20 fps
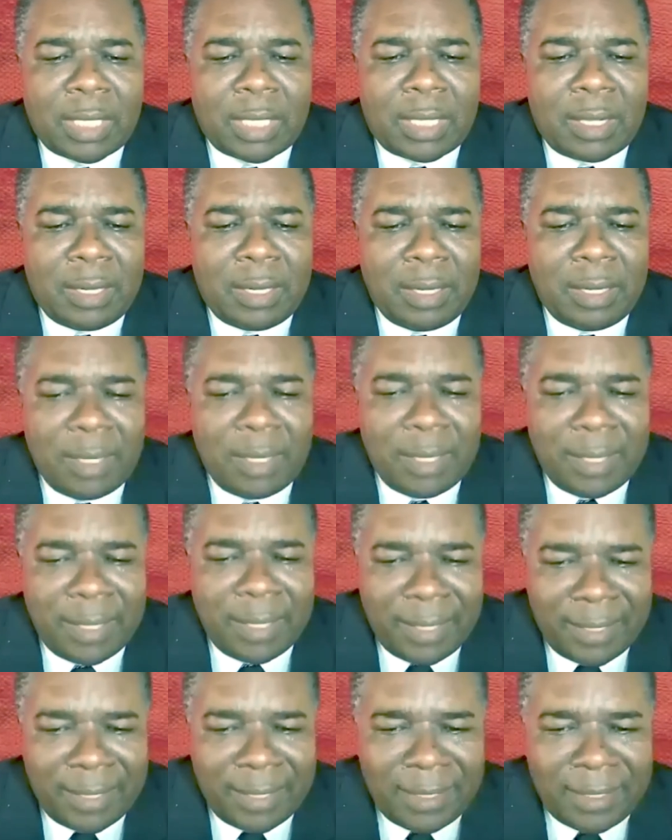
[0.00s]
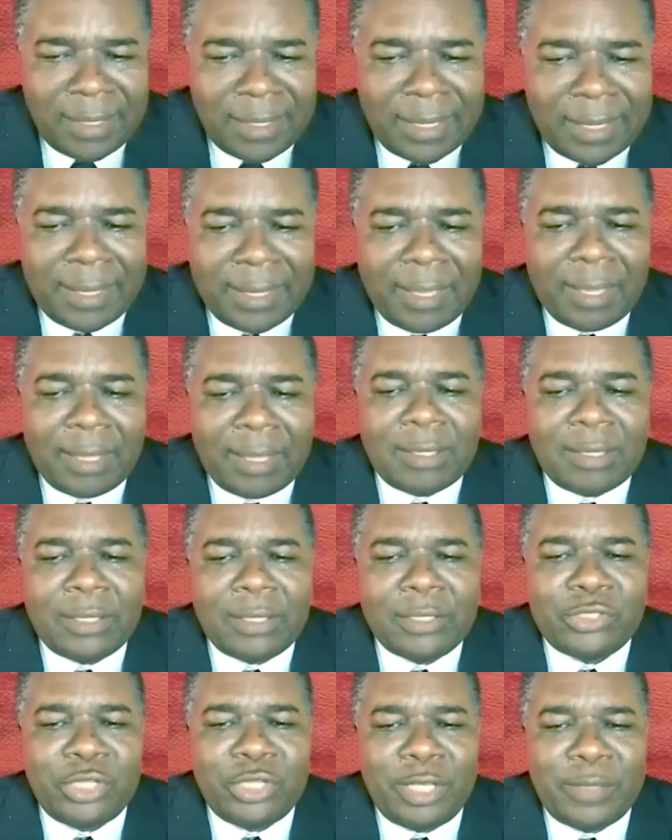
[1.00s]
clearly again,
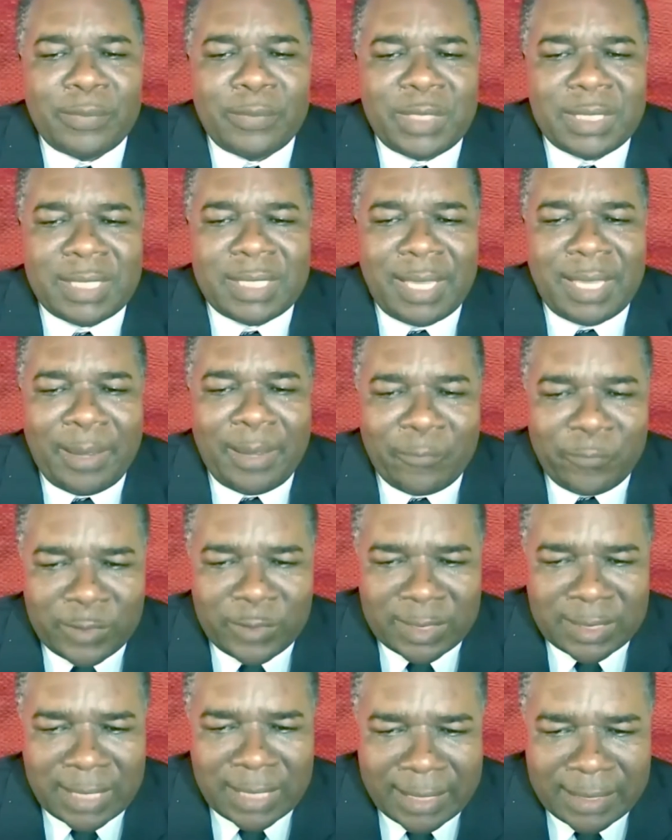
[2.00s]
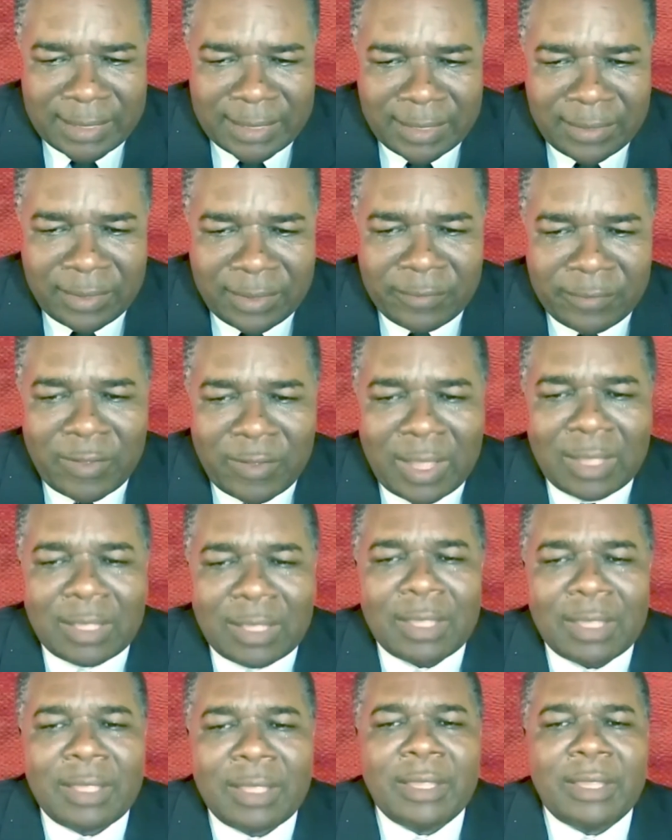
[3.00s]
James is emphasizing the fact
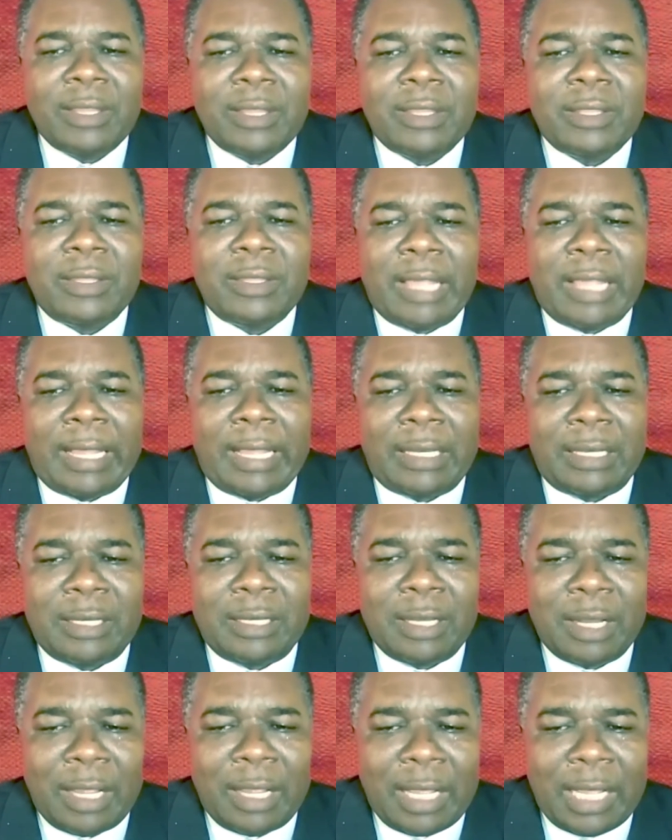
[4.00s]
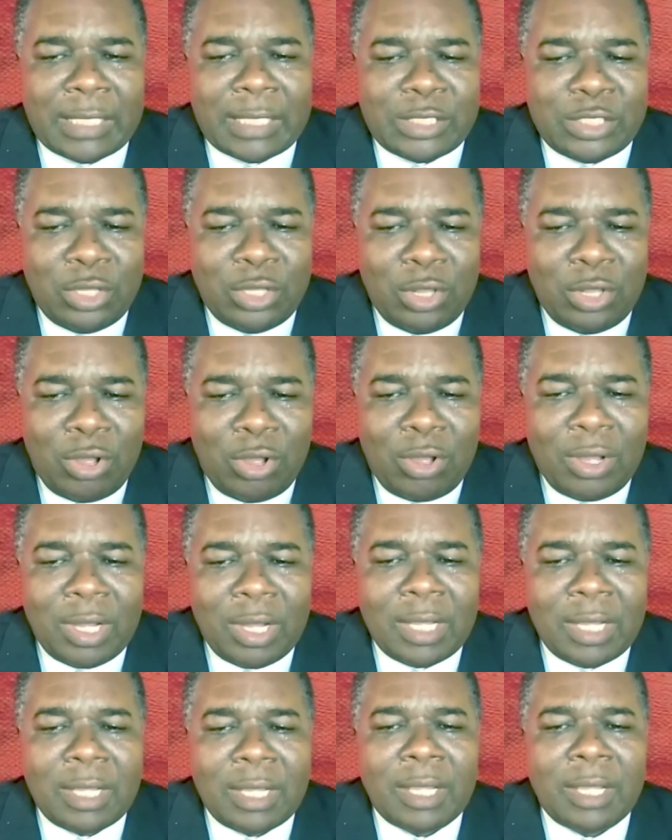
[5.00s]
that as
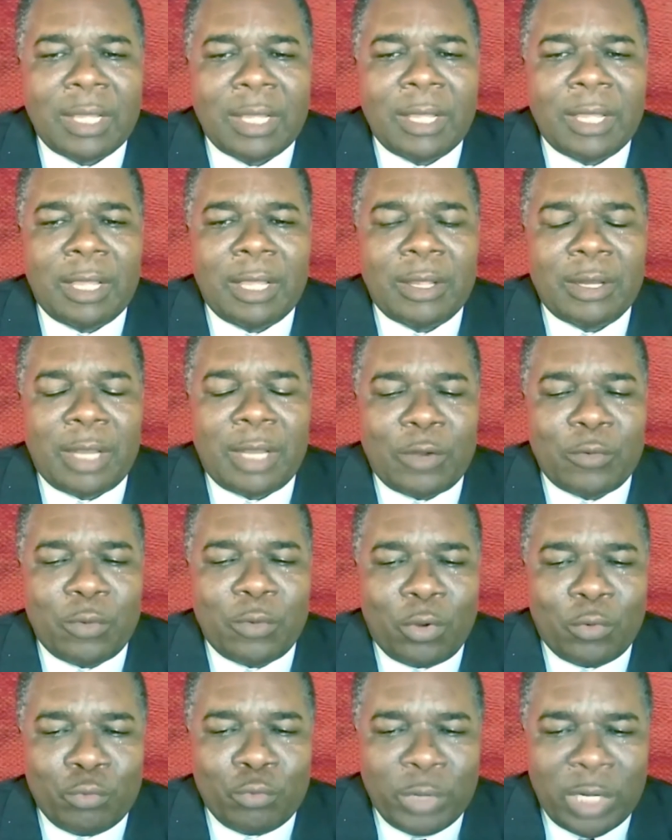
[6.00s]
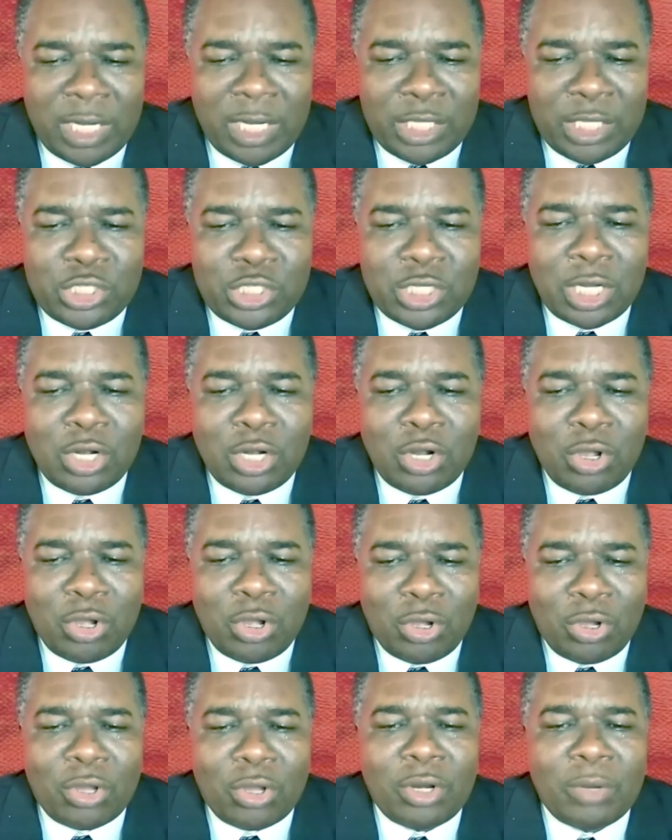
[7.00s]
long that religion
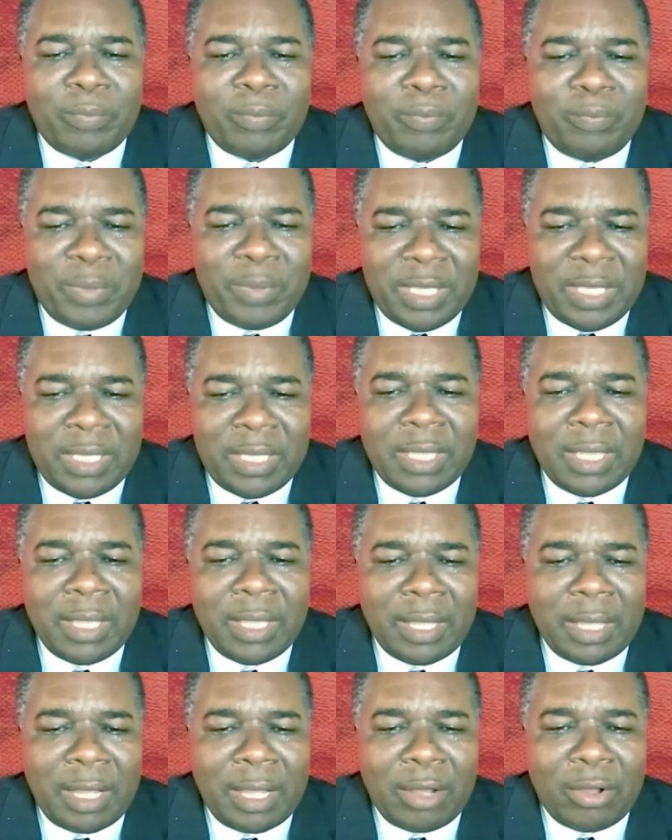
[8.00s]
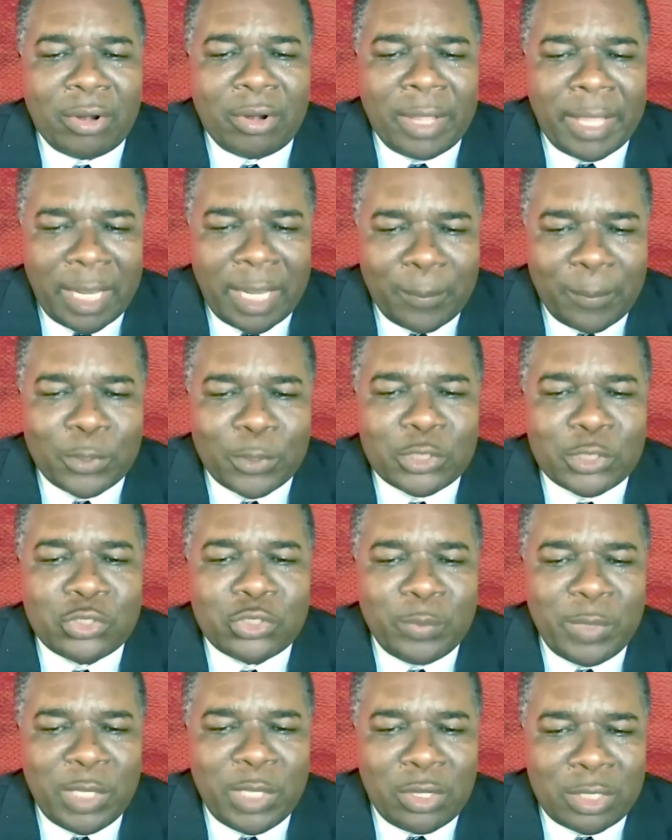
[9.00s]
ought to be, or help us
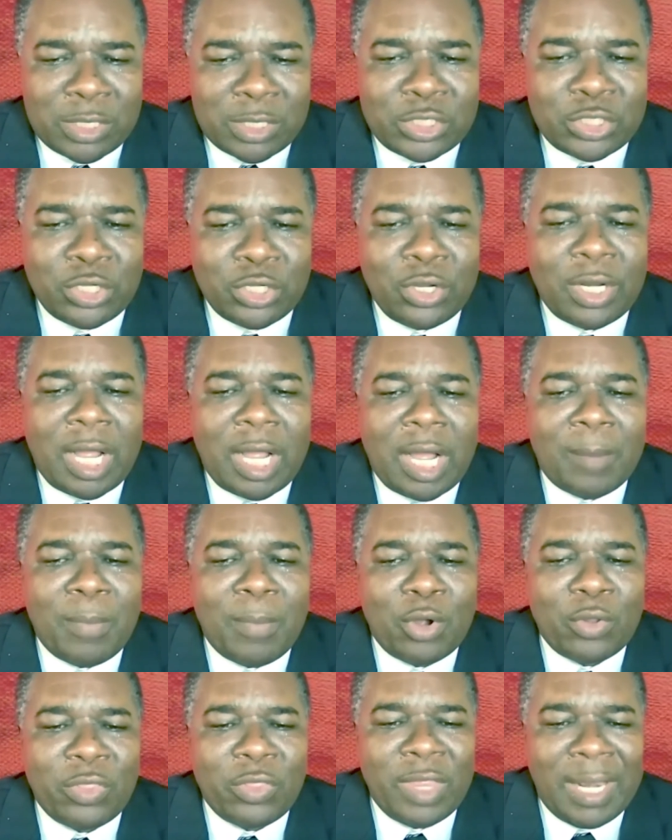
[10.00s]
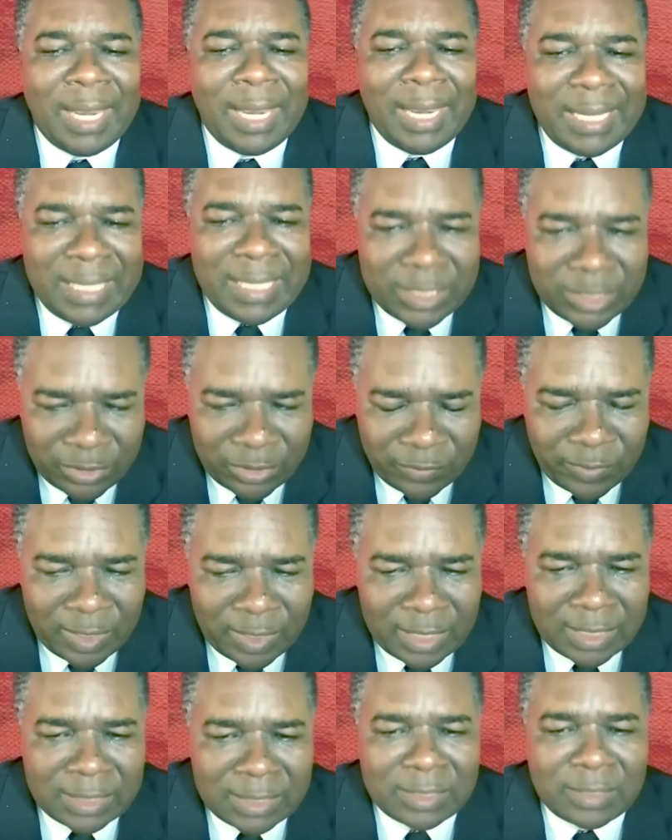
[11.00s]
to be concerned about the least of
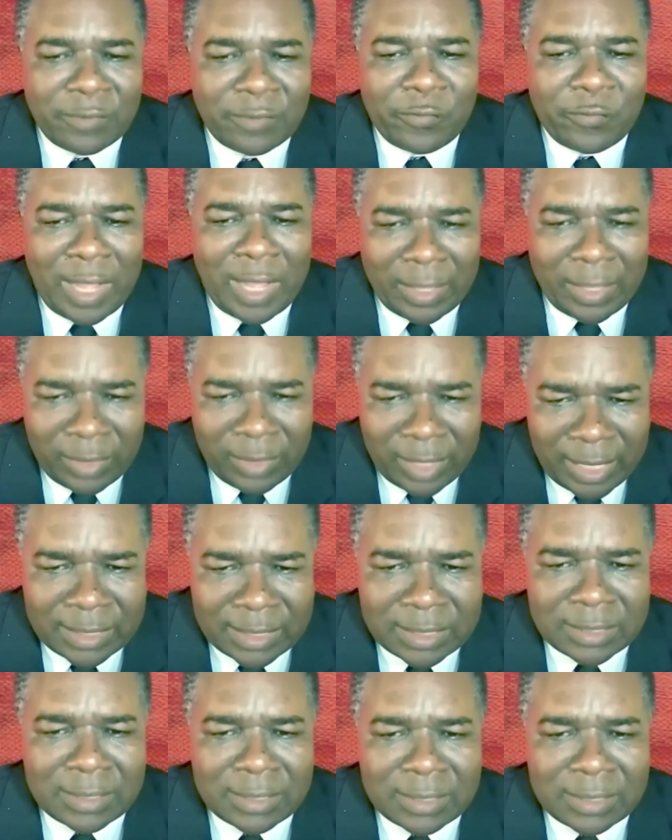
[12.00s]
these, the fatherless,